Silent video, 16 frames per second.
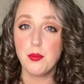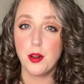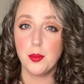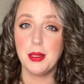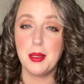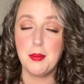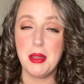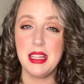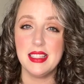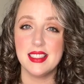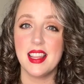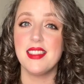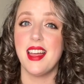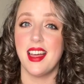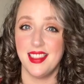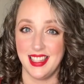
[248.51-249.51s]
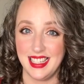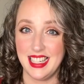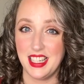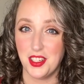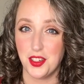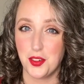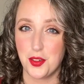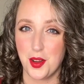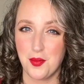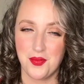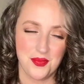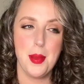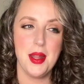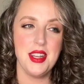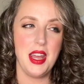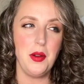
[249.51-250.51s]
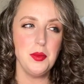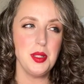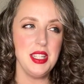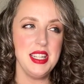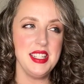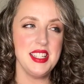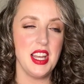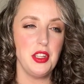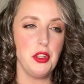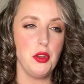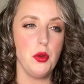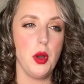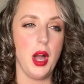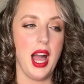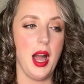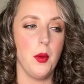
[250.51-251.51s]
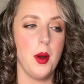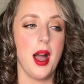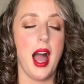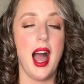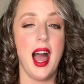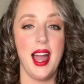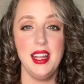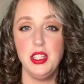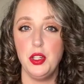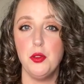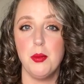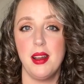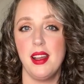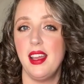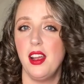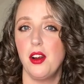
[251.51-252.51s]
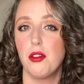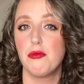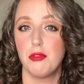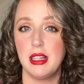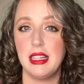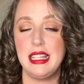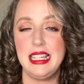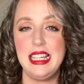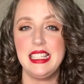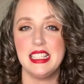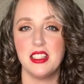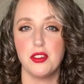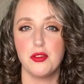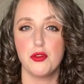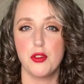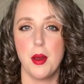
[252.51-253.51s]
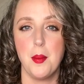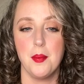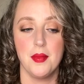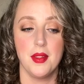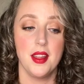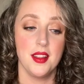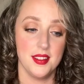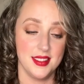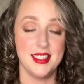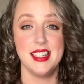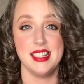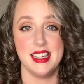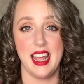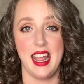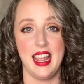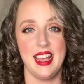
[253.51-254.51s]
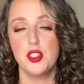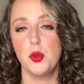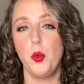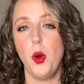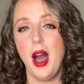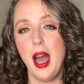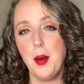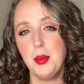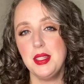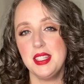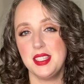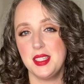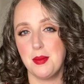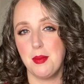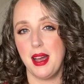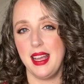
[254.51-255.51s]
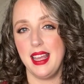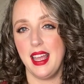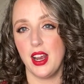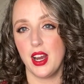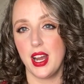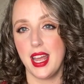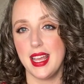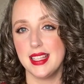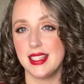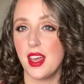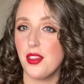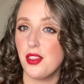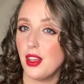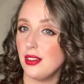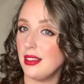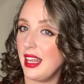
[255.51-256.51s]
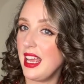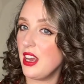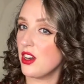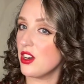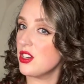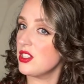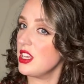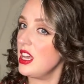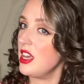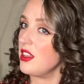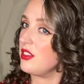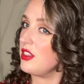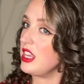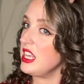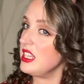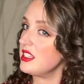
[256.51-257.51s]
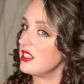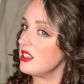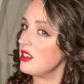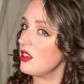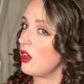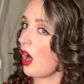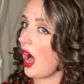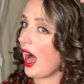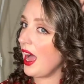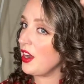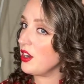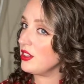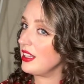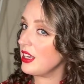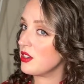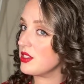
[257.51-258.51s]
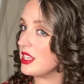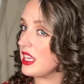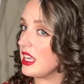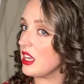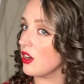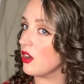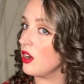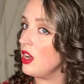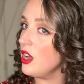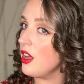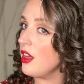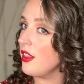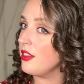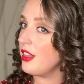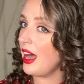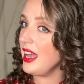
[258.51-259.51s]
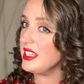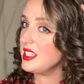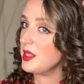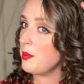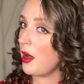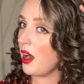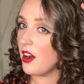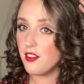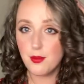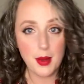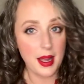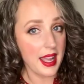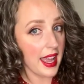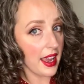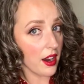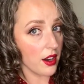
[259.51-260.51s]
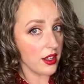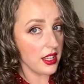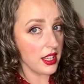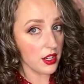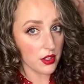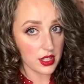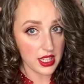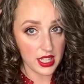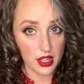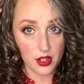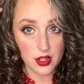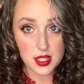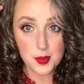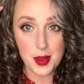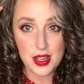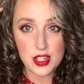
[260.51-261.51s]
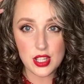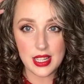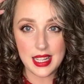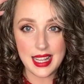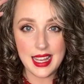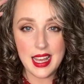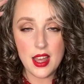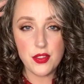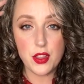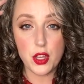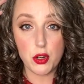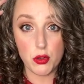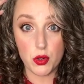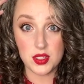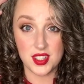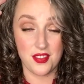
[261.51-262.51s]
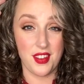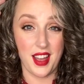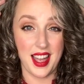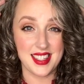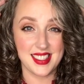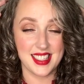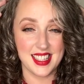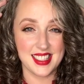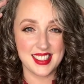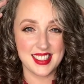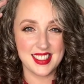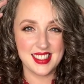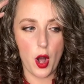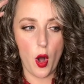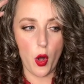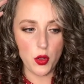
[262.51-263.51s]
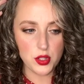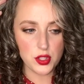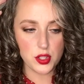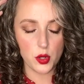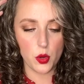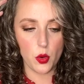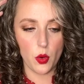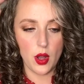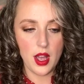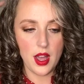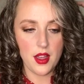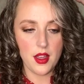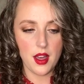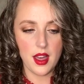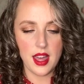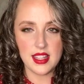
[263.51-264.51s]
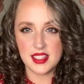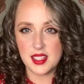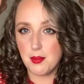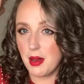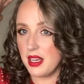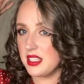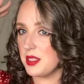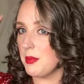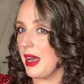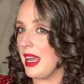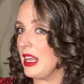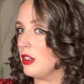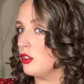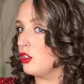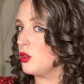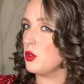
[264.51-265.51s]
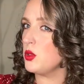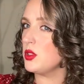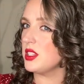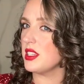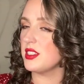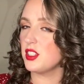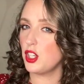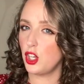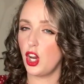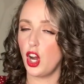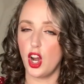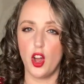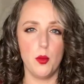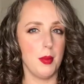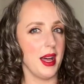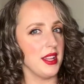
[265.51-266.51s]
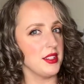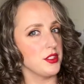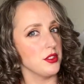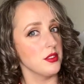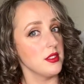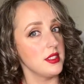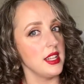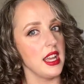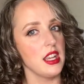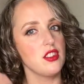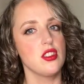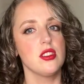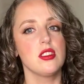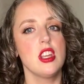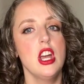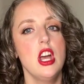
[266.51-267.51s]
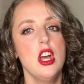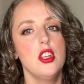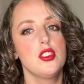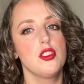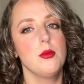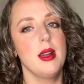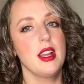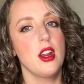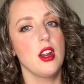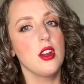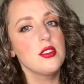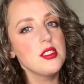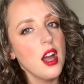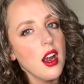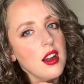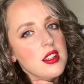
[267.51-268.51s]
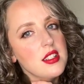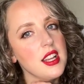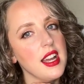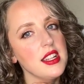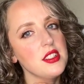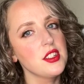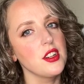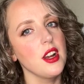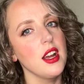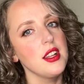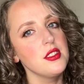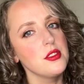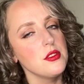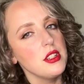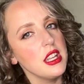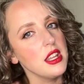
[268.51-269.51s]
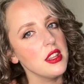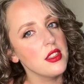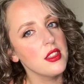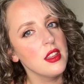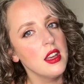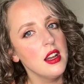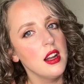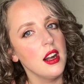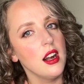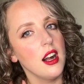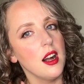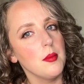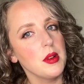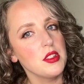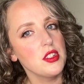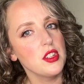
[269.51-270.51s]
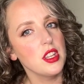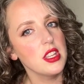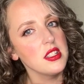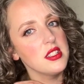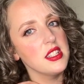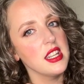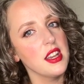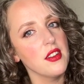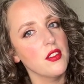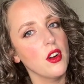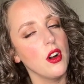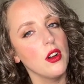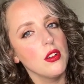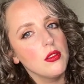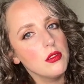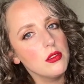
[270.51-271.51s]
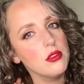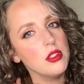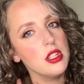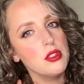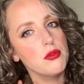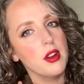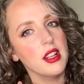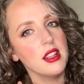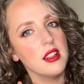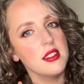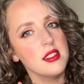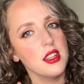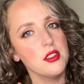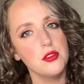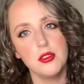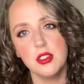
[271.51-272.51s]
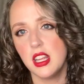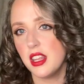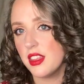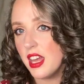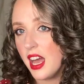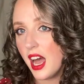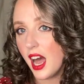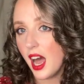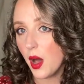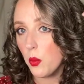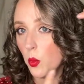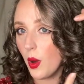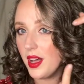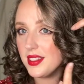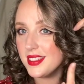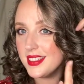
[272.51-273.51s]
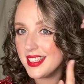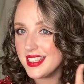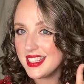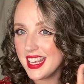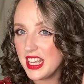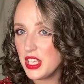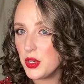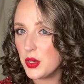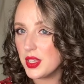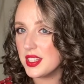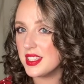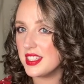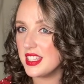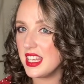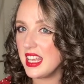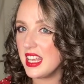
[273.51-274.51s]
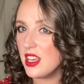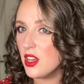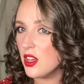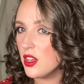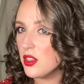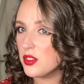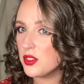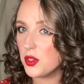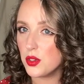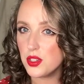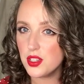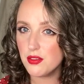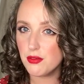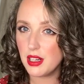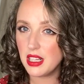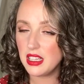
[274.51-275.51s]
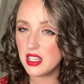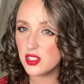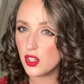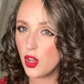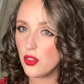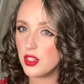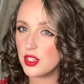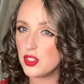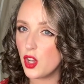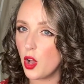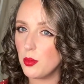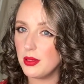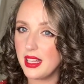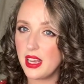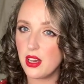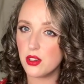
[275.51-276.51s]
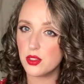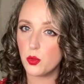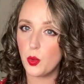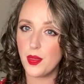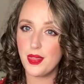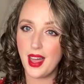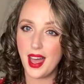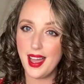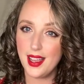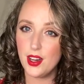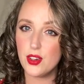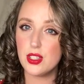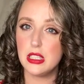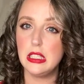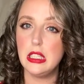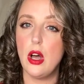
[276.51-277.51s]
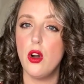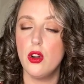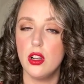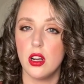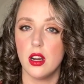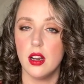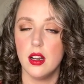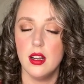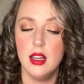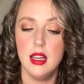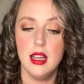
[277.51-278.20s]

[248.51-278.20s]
probably means that they need a trim. But now I'm gonna tell you how I knew my hair really needed a trim today. So what happens to my hair is the layers, these higher layers here, that is the part of my hair, here and here especially, that grows the fastest. Also, it's amongst my loosest curl pattern sections. So my curls are tighter underneath. Um, as you can see, I've got these ringlets underneath. And whilst today you can see sort of ringlets on the top layers, when that hair is longer,